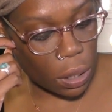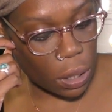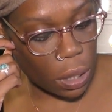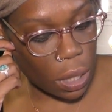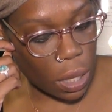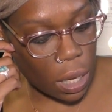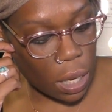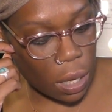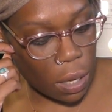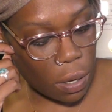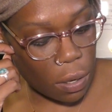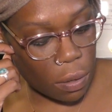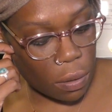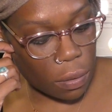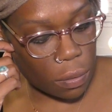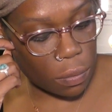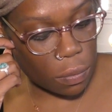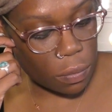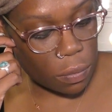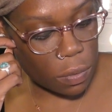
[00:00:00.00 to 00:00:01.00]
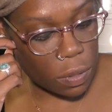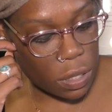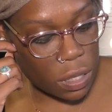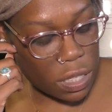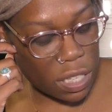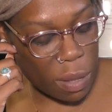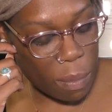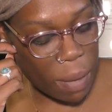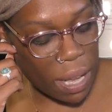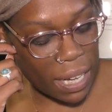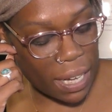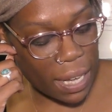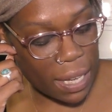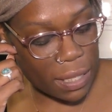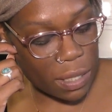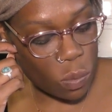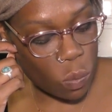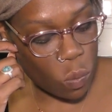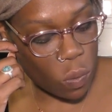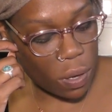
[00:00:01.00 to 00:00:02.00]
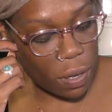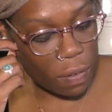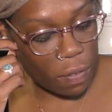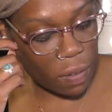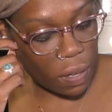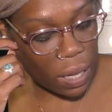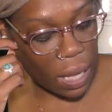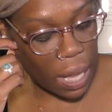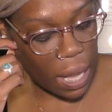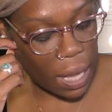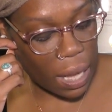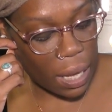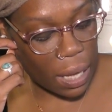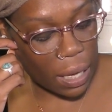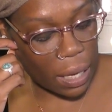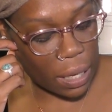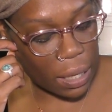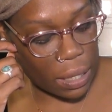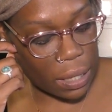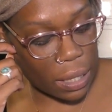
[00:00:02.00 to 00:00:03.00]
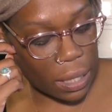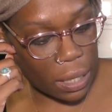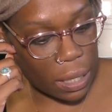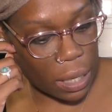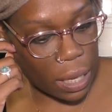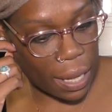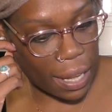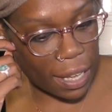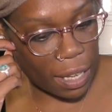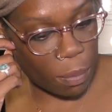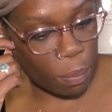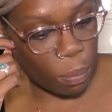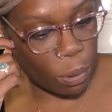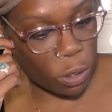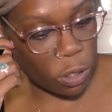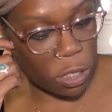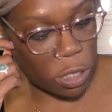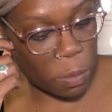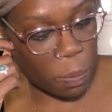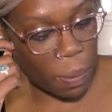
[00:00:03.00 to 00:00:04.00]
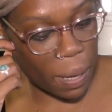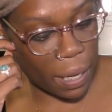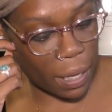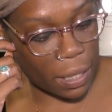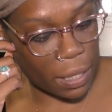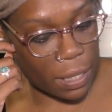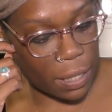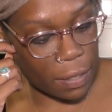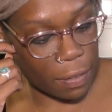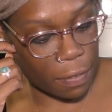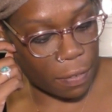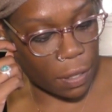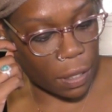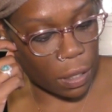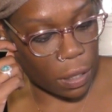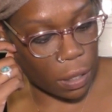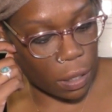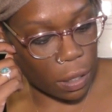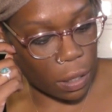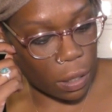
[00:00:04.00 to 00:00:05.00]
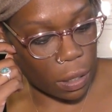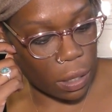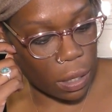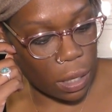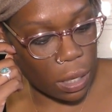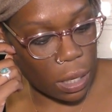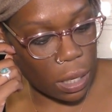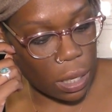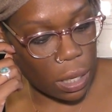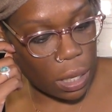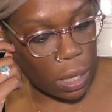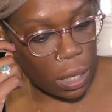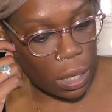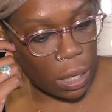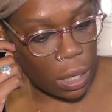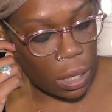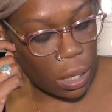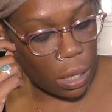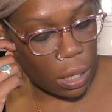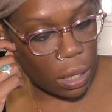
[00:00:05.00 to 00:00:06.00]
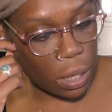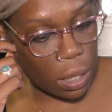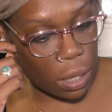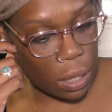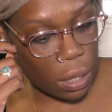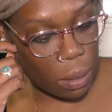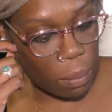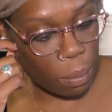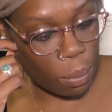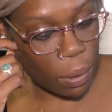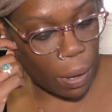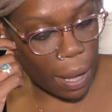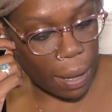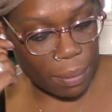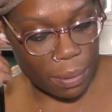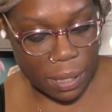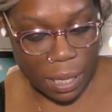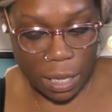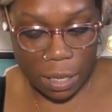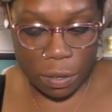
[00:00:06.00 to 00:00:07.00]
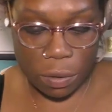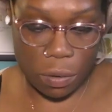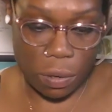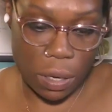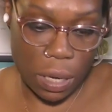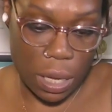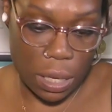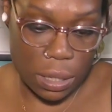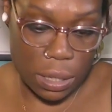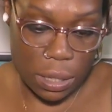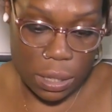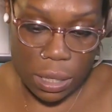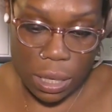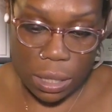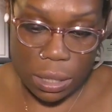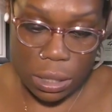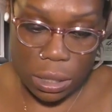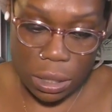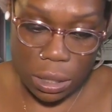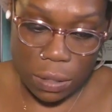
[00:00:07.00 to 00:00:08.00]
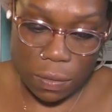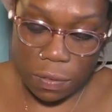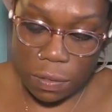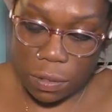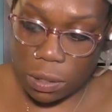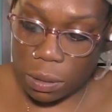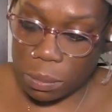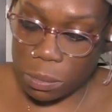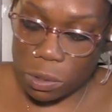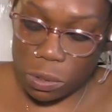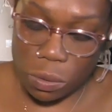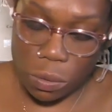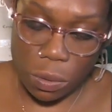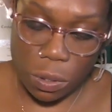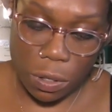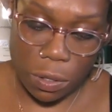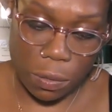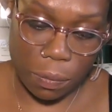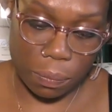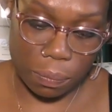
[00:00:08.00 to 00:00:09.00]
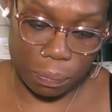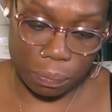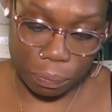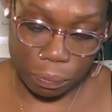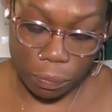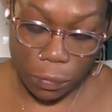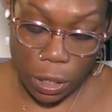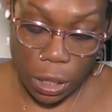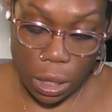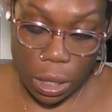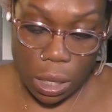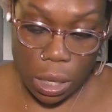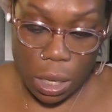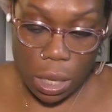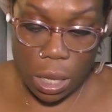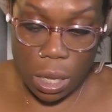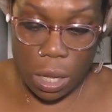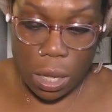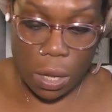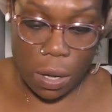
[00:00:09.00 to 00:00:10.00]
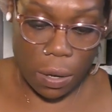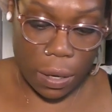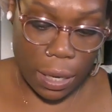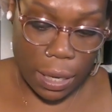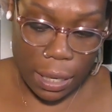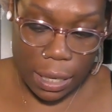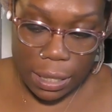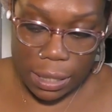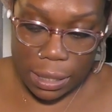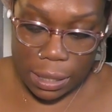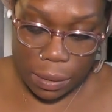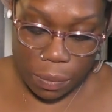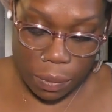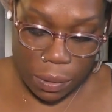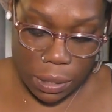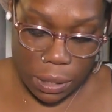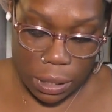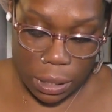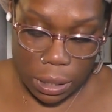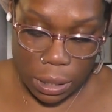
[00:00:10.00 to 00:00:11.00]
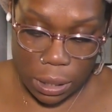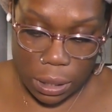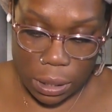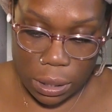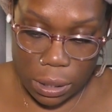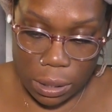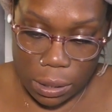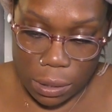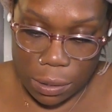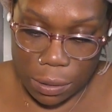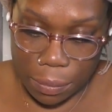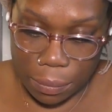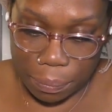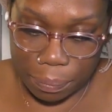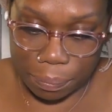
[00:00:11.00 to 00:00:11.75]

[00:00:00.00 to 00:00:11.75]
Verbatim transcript: I don't know. Somebody has a one of a kind like perspective here. Perhaps that creates tension of some sort. Okay, let's see what's this